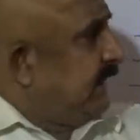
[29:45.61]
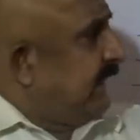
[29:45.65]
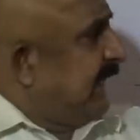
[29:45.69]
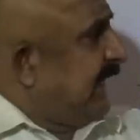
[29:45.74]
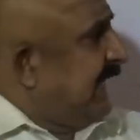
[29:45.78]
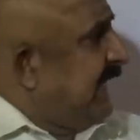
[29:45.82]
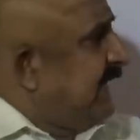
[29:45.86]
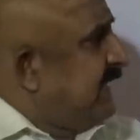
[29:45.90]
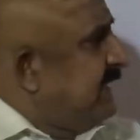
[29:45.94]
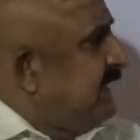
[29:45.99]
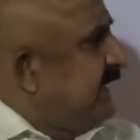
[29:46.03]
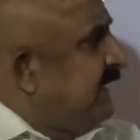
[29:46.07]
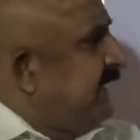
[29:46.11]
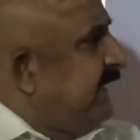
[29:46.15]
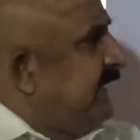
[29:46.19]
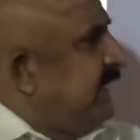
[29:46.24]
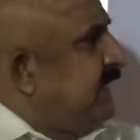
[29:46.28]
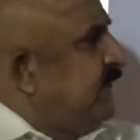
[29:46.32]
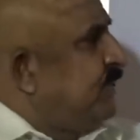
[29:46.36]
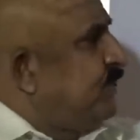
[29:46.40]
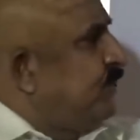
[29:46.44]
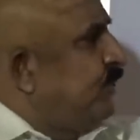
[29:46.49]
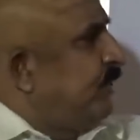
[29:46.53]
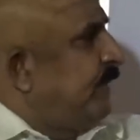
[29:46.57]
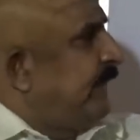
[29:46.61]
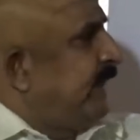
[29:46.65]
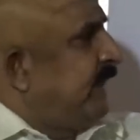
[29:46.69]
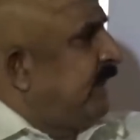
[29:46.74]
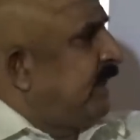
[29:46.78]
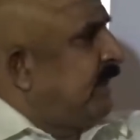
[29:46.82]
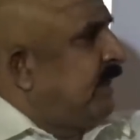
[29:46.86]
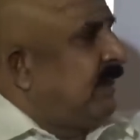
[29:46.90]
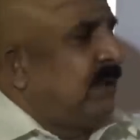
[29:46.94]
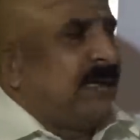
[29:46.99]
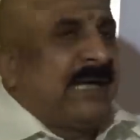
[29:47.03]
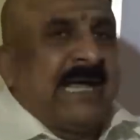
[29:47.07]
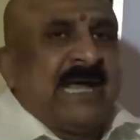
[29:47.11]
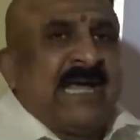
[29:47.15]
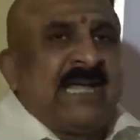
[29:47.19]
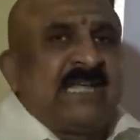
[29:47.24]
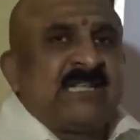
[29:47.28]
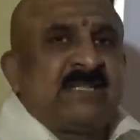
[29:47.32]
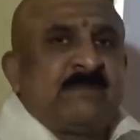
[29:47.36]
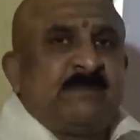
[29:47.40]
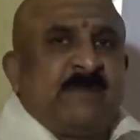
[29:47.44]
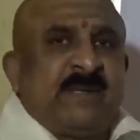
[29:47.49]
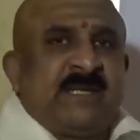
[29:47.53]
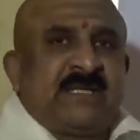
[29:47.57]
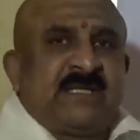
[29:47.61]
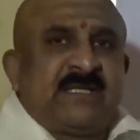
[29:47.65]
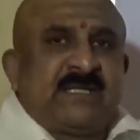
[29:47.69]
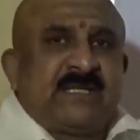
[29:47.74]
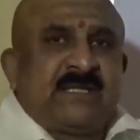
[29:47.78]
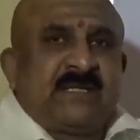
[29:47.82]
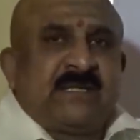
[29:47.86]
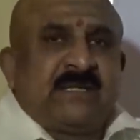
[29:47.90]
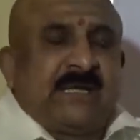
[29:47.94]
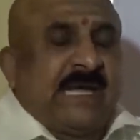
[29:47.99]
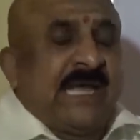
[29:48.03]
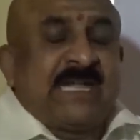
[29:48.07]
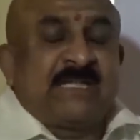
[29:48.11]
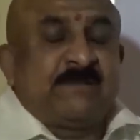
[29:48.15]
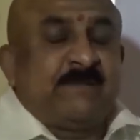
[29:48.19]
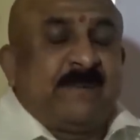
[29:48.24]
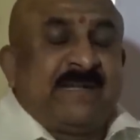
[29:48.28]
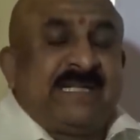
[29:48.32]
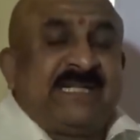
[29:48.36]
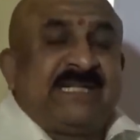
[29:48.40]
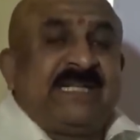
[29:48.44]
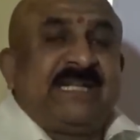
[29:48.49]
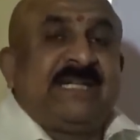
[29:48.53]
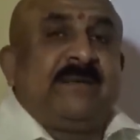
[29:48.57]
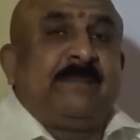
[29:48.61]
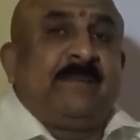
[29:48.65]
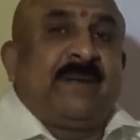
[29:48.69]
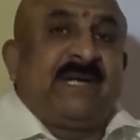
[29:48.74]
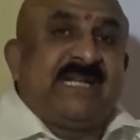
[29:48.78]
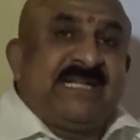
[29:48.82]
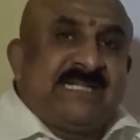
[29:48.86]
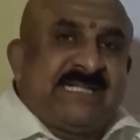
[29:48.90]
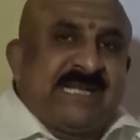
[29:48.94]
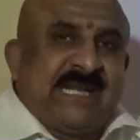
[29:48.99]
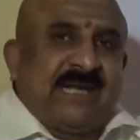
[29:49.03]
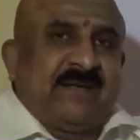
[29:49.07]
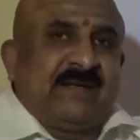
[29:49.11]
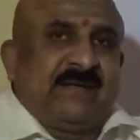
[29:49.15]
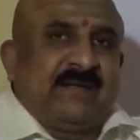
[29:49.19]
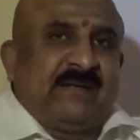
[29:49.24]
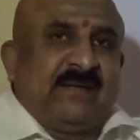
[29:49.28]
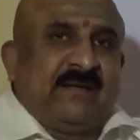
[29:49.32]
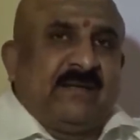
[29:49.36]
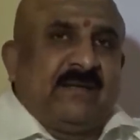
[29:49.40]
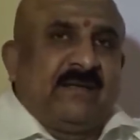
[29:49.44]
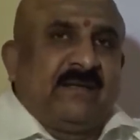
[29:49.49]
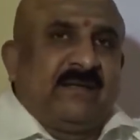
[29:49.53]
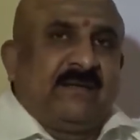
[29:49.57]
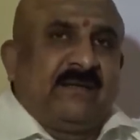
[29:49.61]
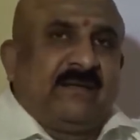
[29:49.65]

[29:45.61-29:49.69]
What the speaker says: Transiting Jupiter aspected by Saturn.